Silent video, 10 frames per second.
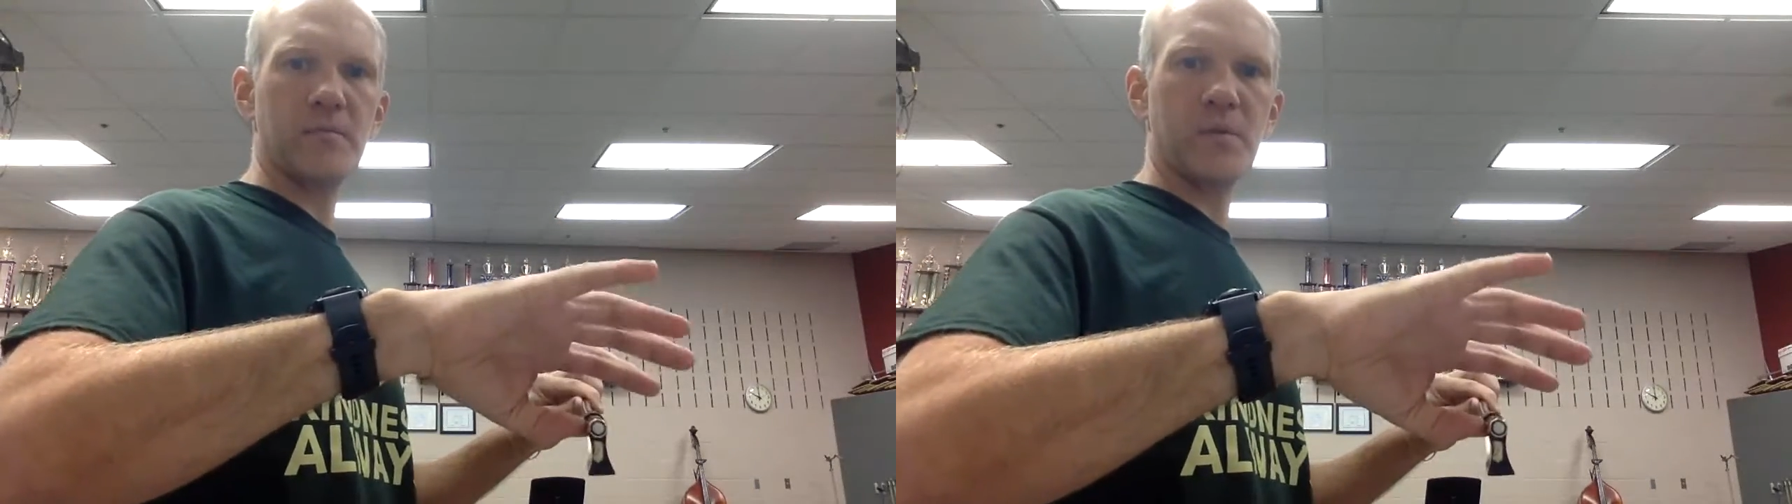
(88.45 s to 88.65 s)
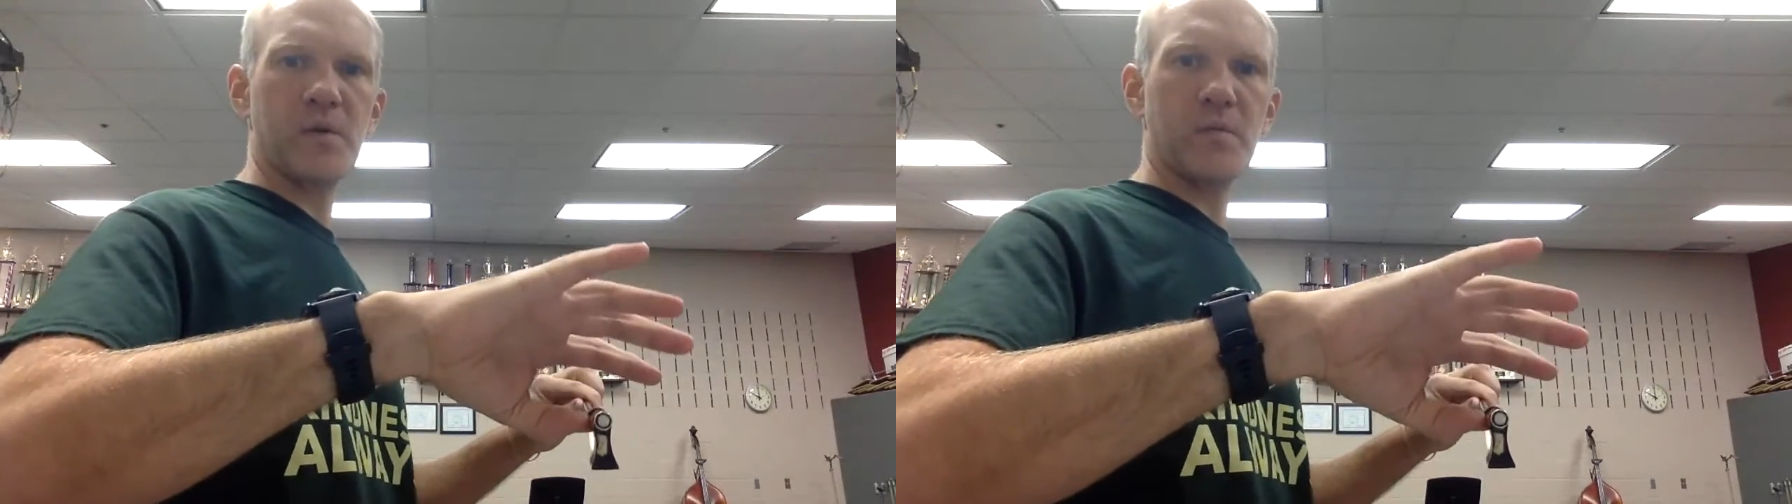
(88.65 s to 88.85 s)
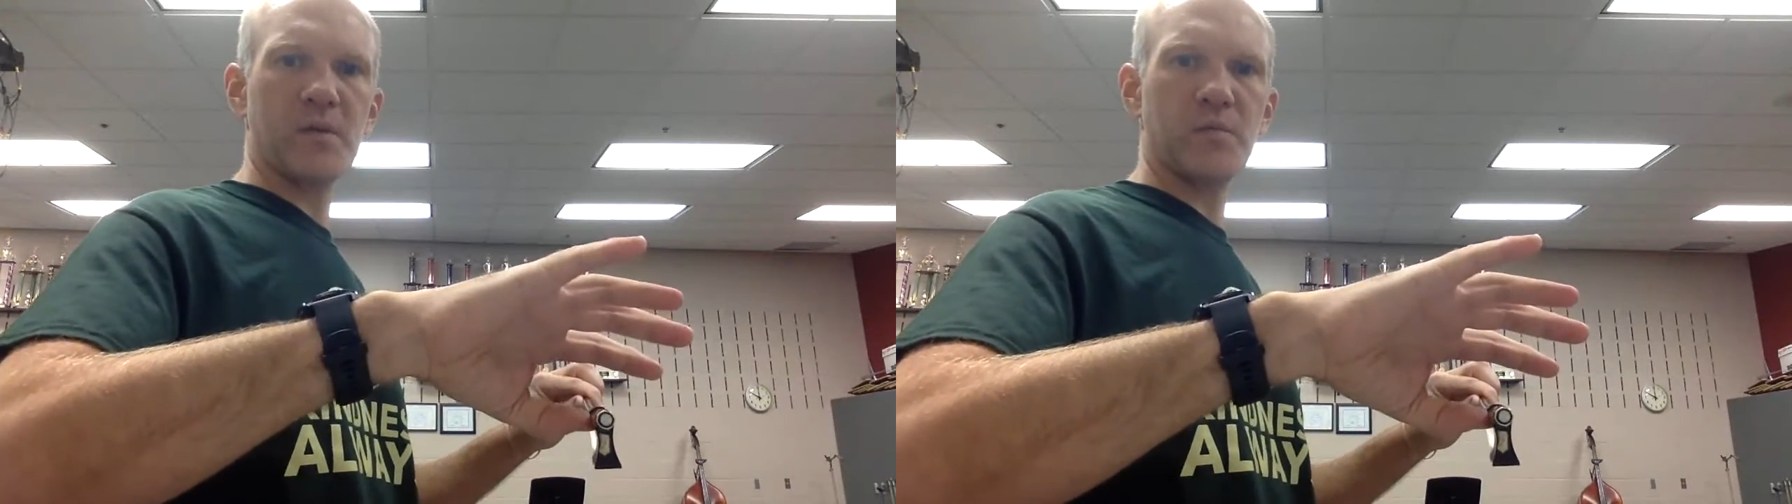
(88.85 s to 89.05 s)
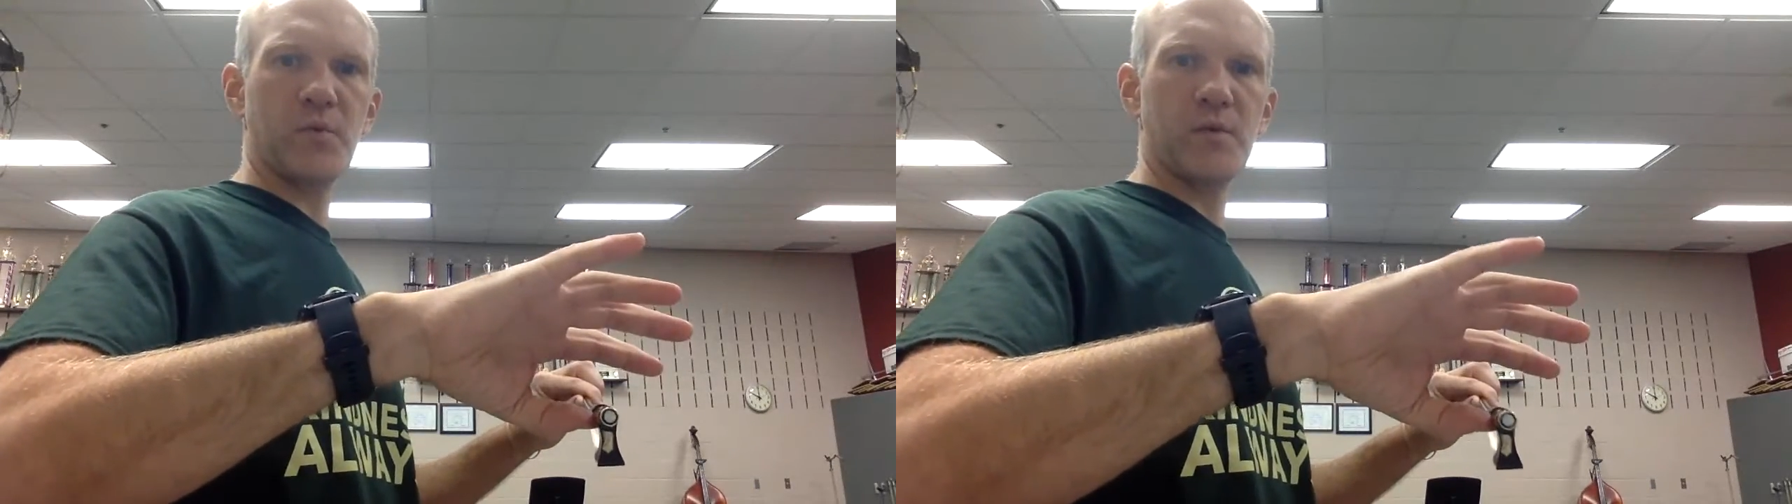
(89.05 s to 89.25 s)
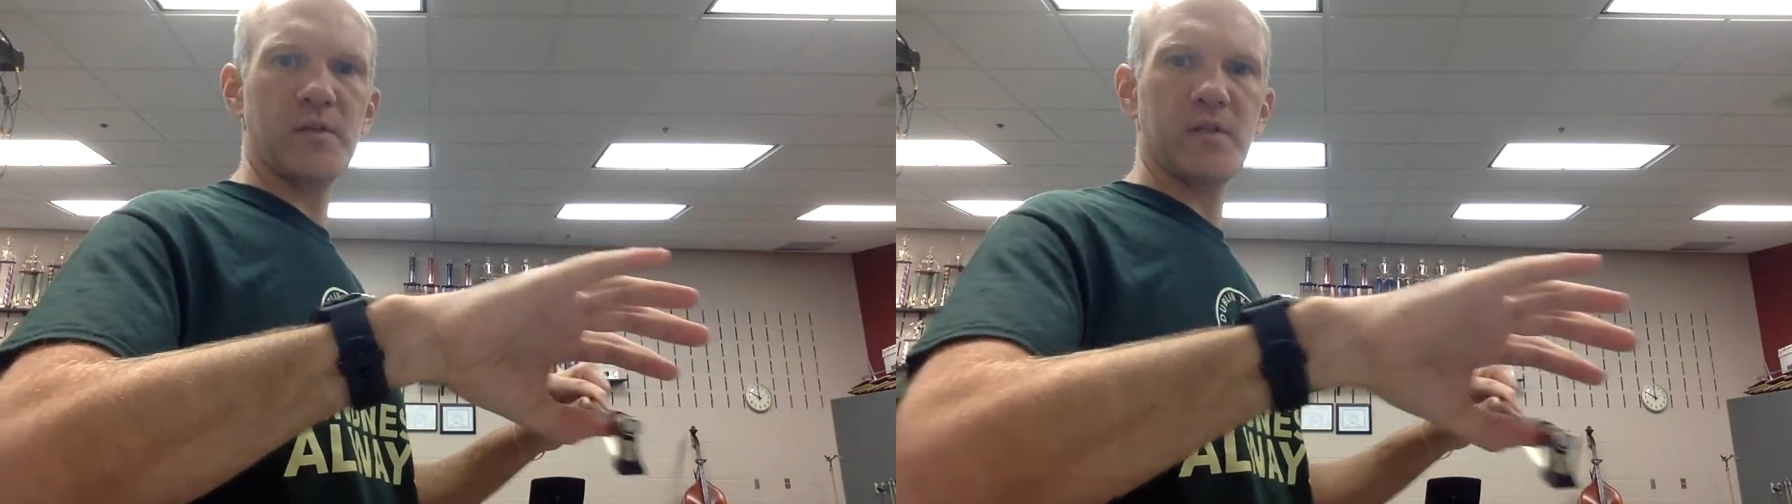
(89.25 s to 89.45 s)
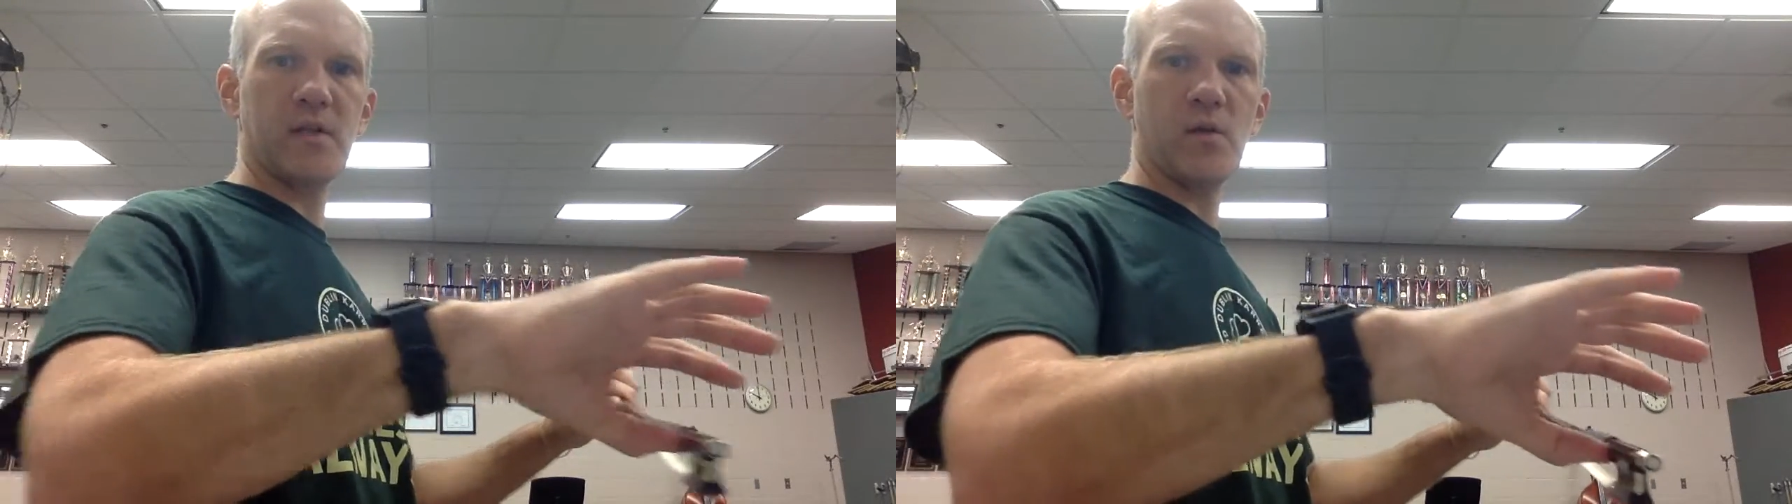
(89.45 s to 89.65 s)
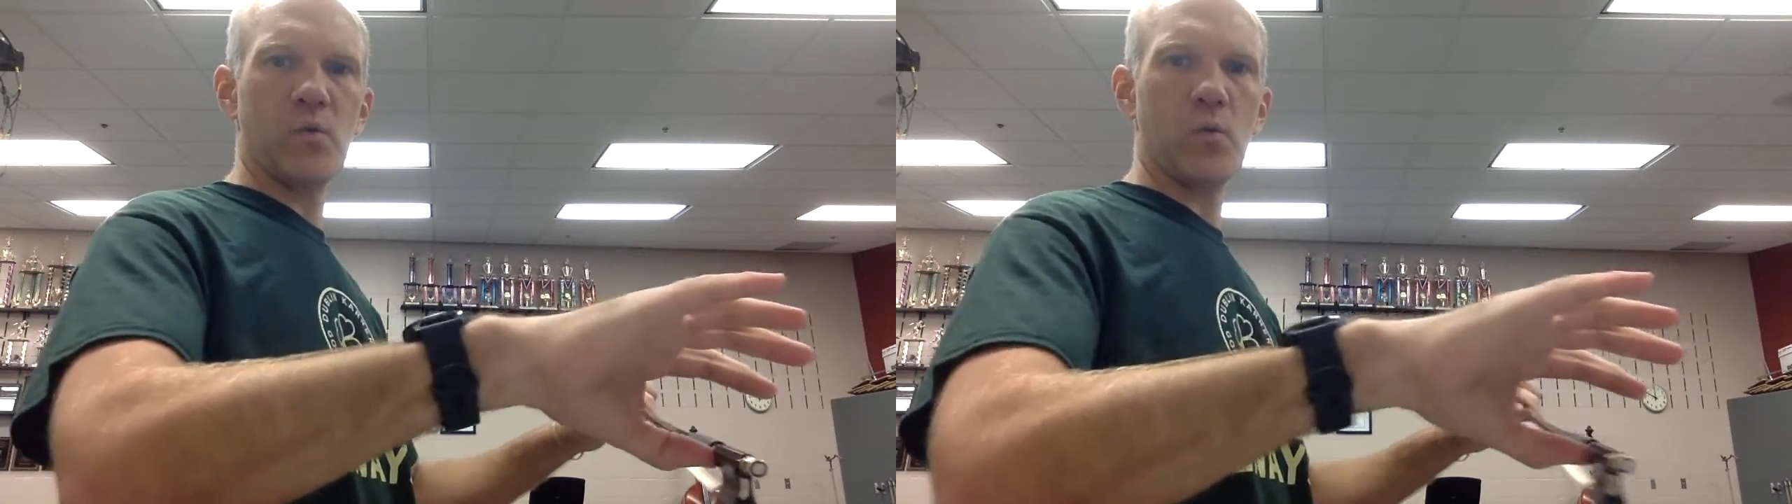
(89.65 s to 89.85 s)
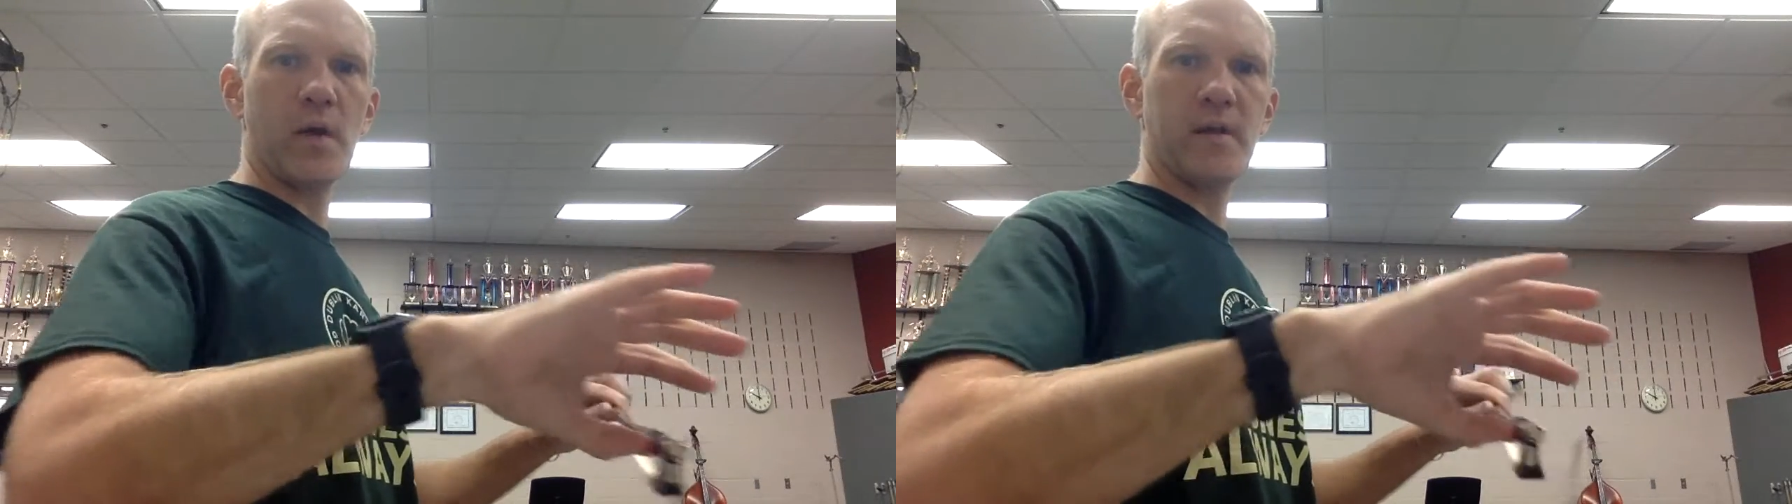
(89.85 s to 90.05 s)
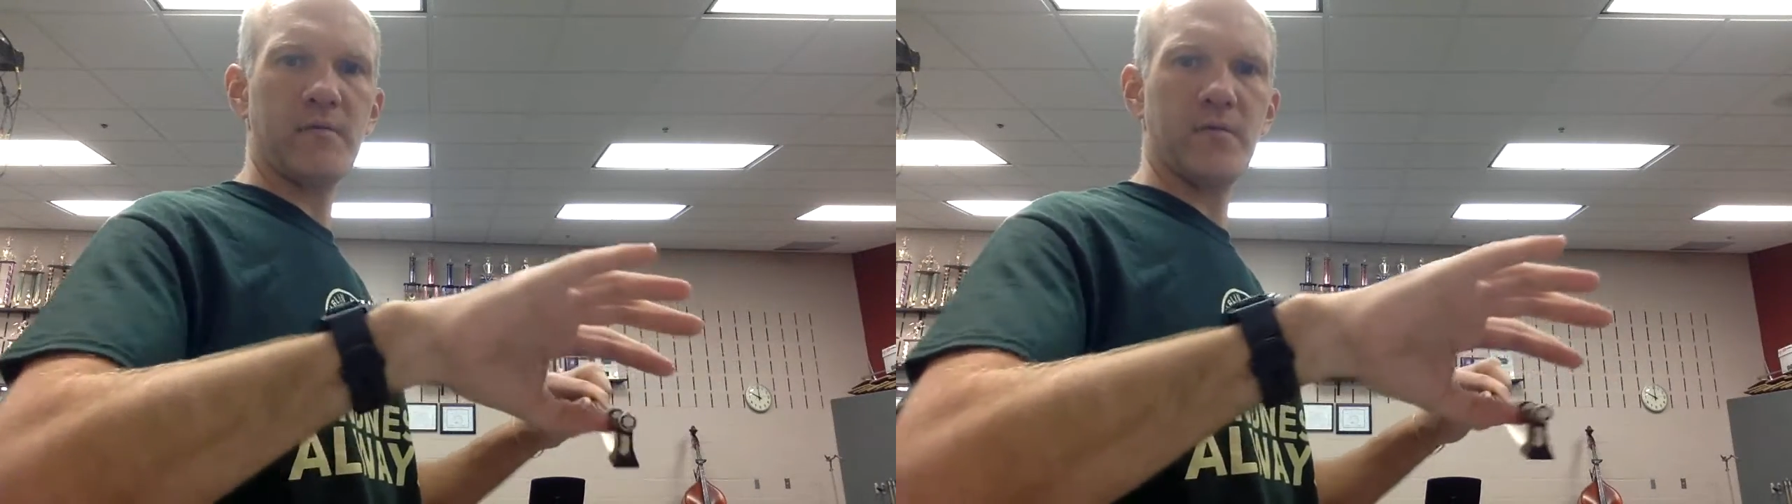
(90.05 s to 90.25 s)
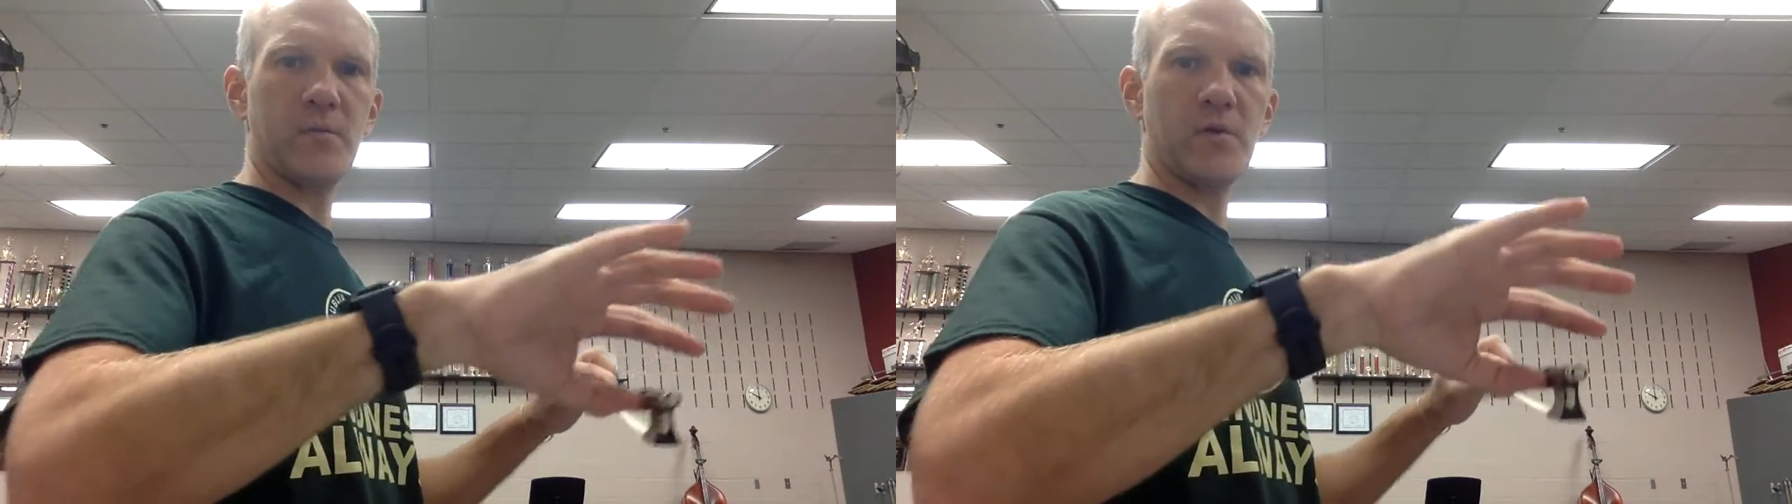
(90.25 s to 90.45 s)
pretty much pointing away
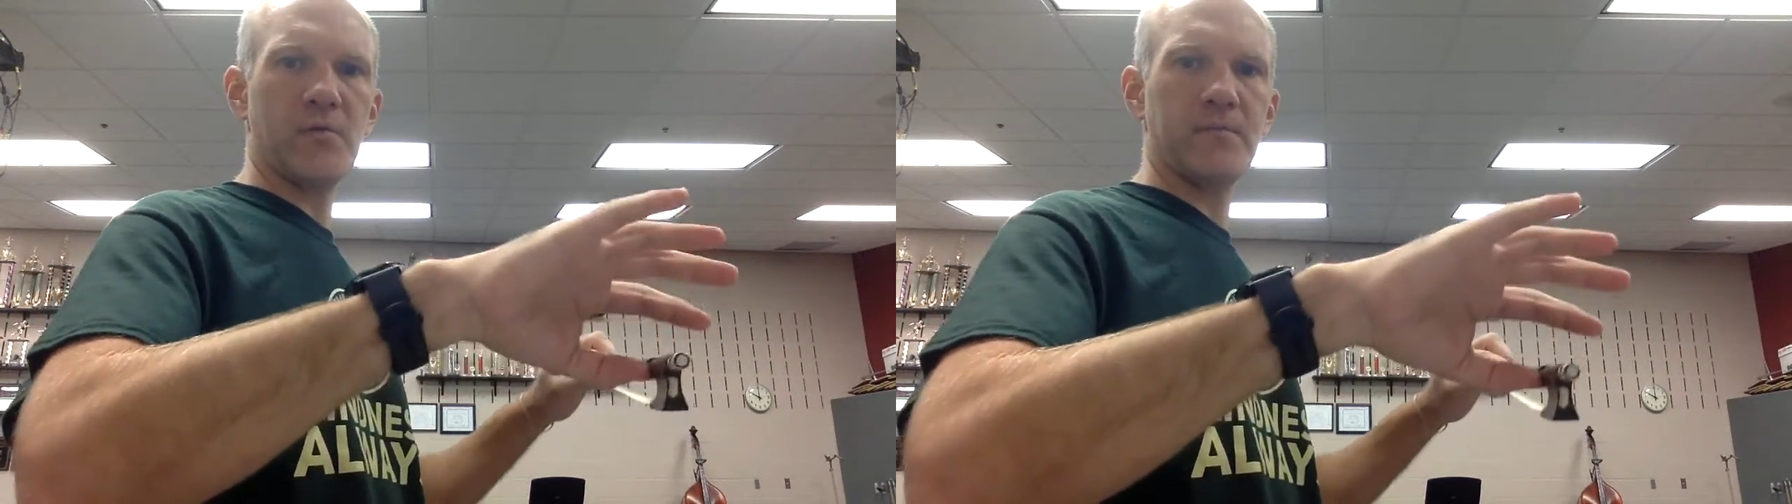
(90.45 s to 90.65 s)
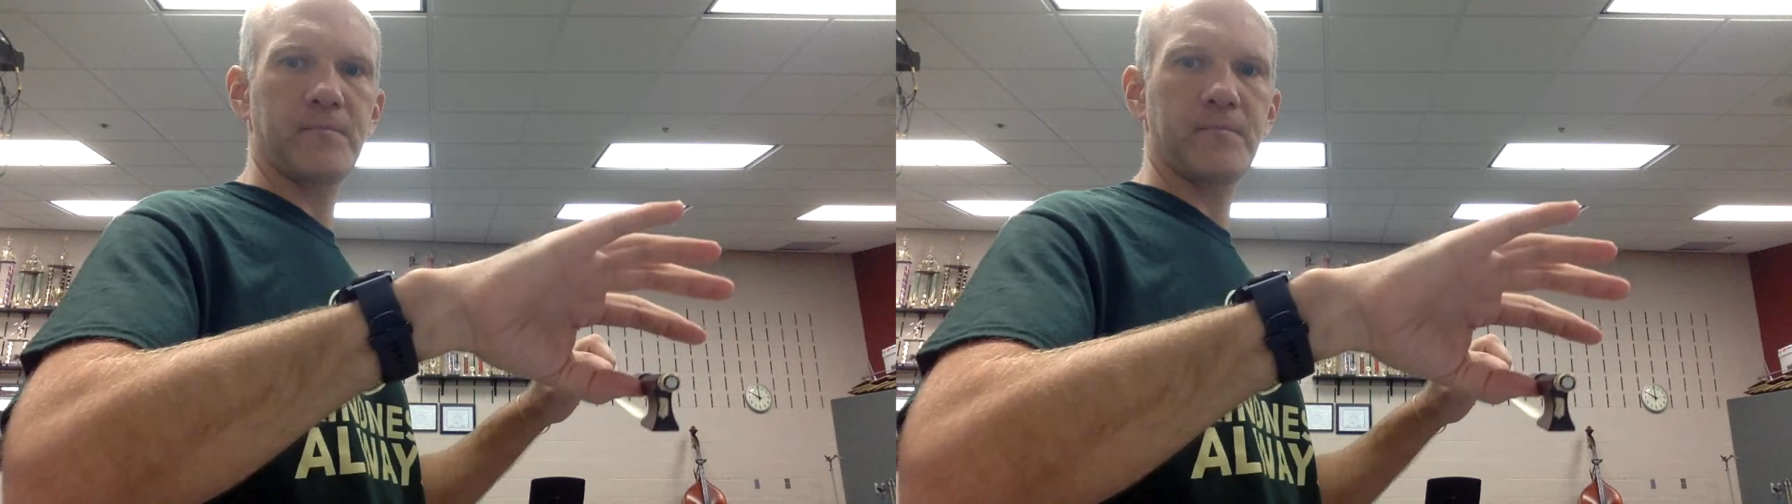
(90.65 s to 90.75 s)
from you.